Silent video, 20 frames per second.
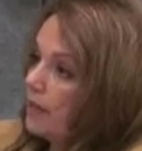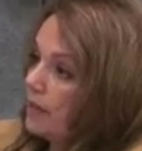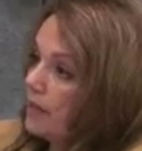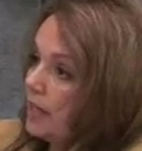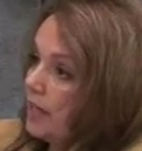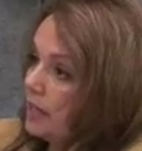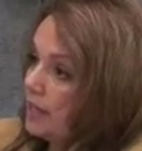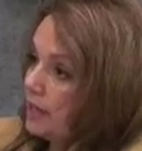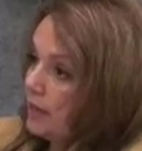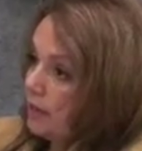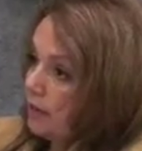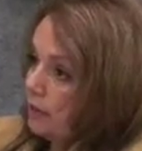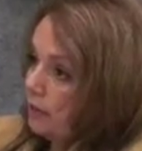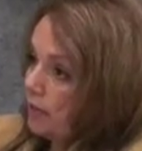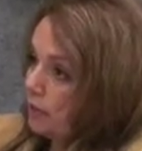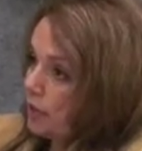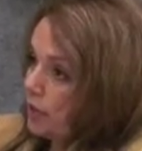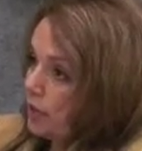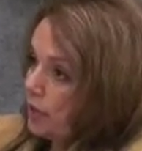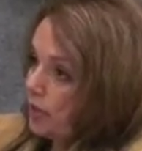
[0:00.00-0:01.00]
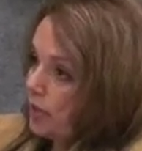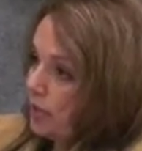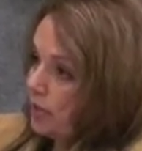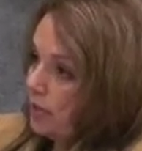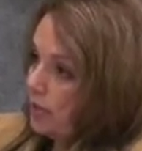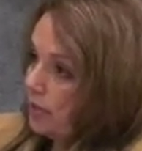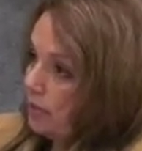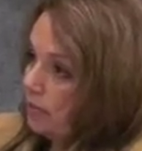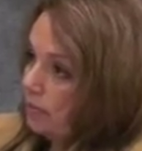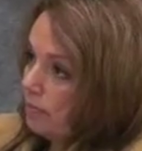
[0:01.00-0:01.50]
data center
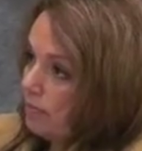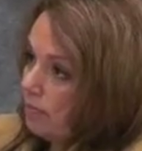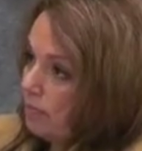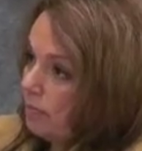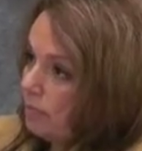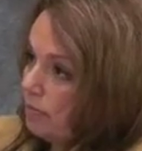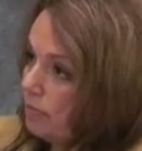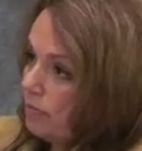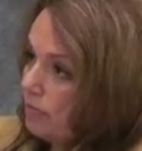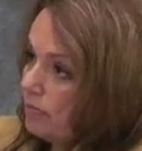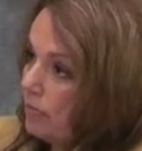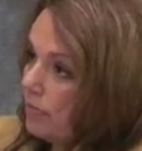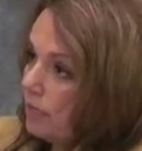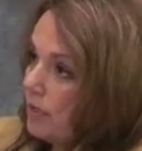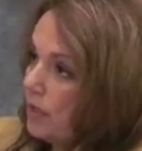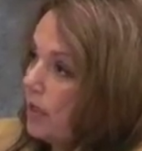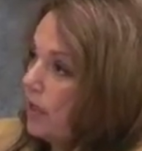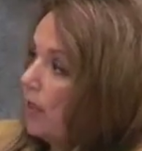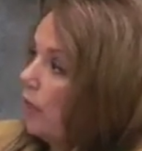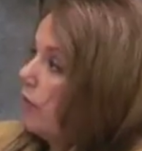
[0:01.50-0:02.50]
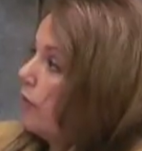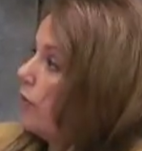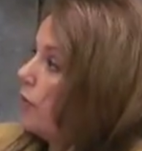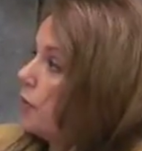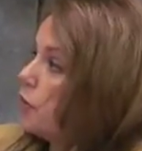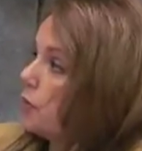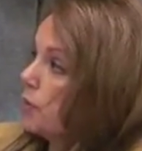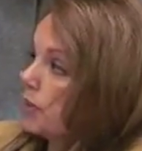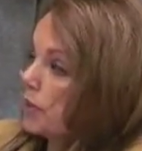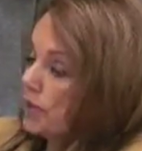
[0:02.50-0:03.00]
efficiencies,
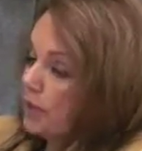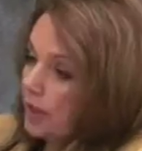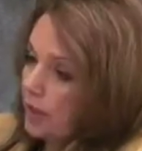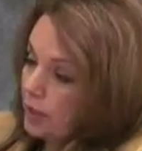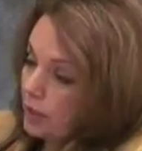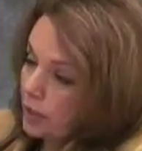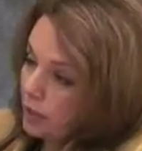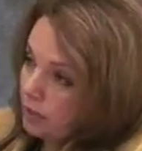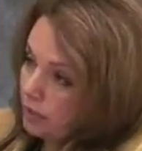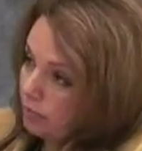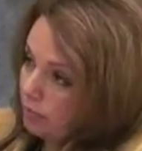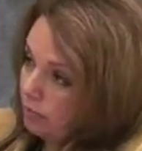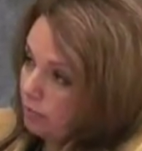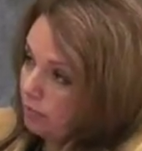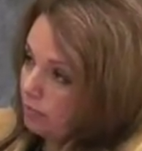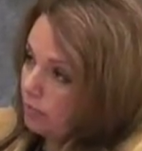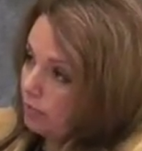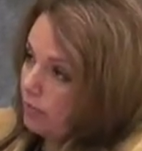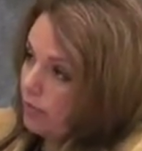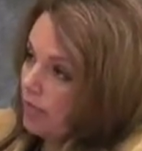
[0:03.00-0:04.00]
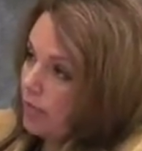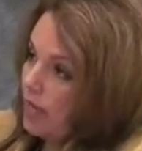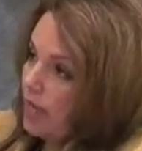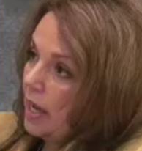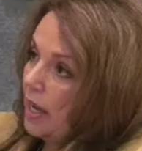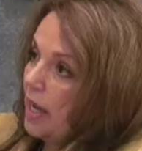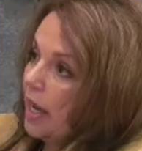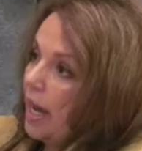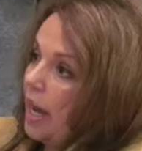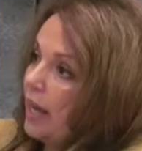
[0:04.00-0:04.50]
virtualization,
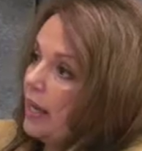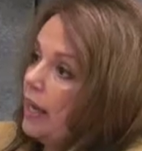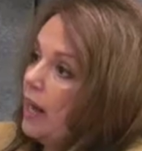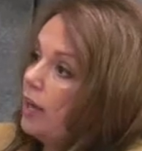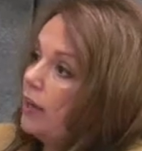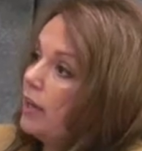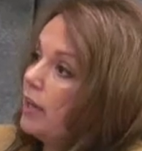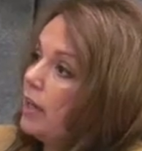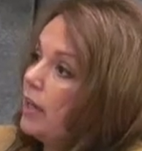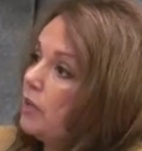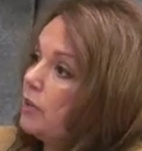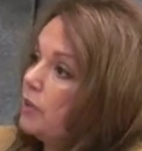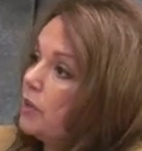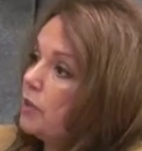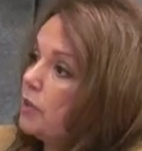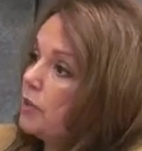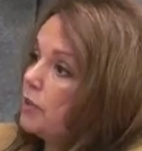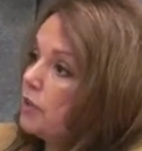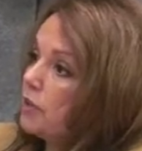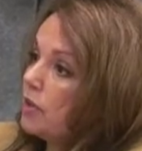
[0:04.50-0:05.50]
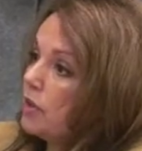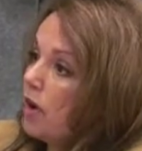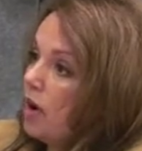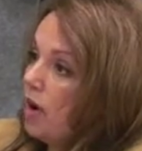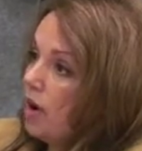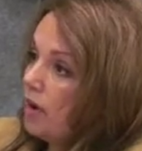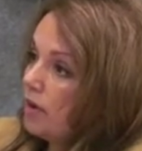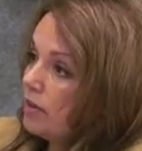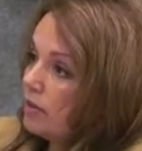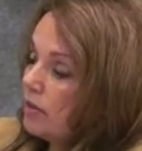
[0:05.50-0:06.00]
and how can I reduce
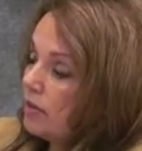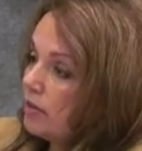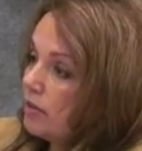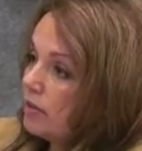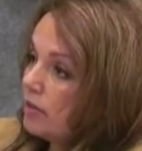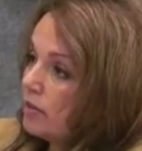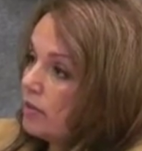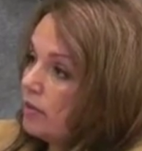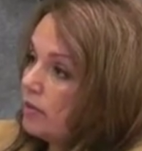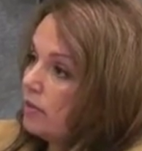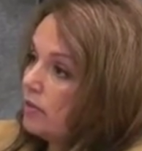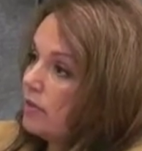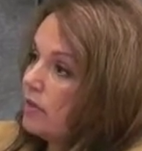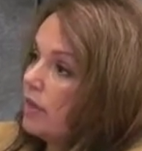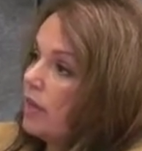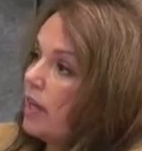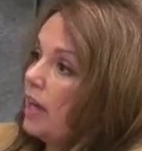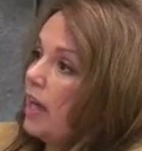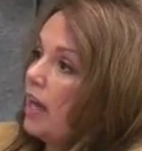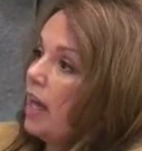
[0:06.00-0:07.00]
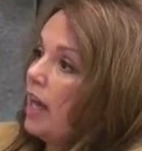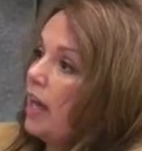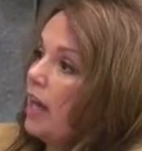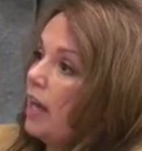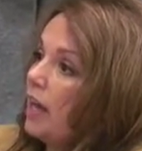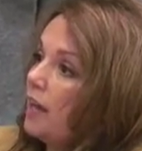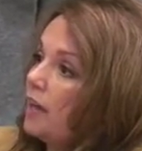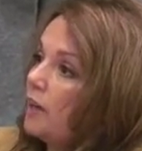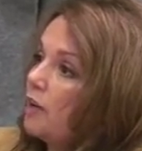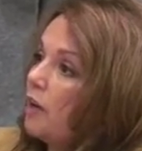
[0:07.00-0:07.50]
cost
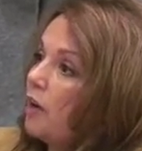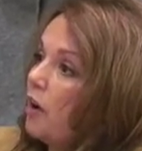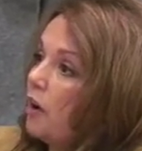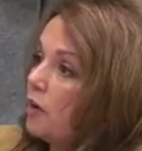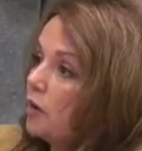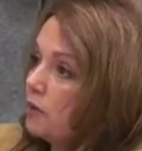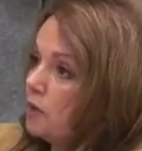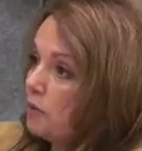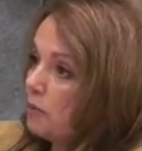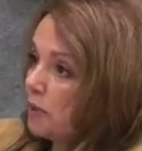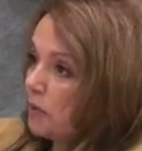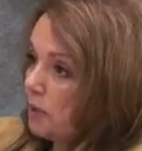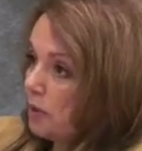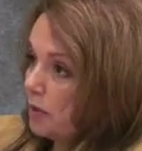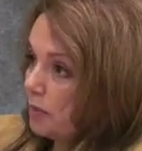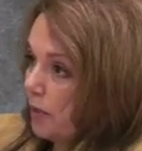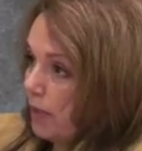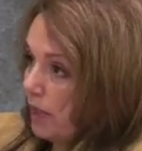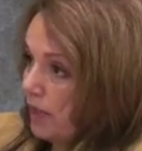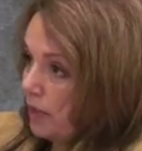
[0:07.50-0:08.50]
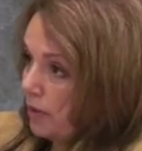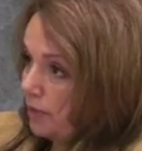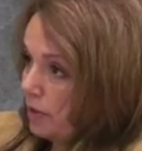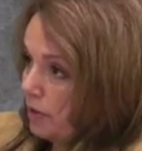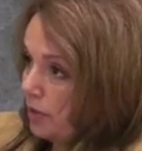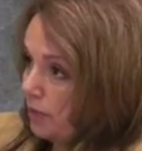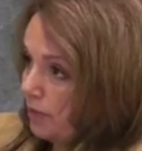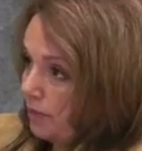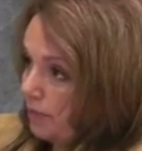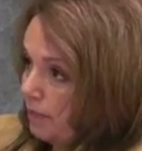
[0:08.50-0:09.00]
and also reduce my
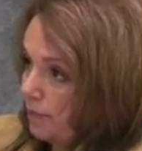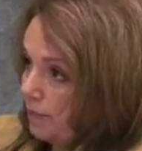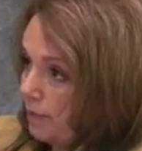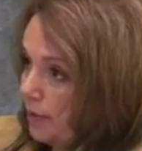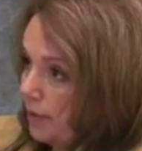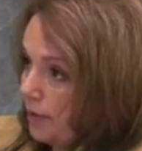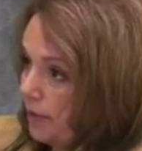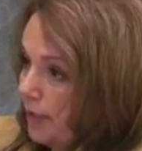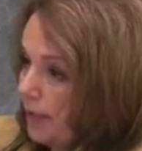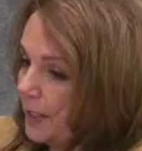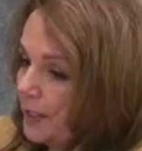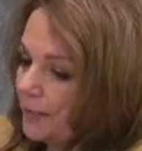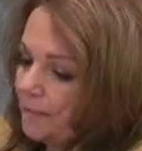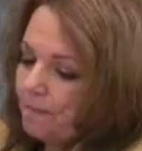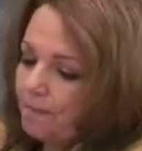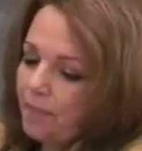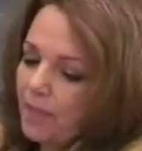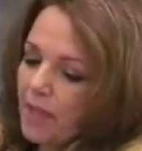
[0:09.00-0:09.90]
energy, correct?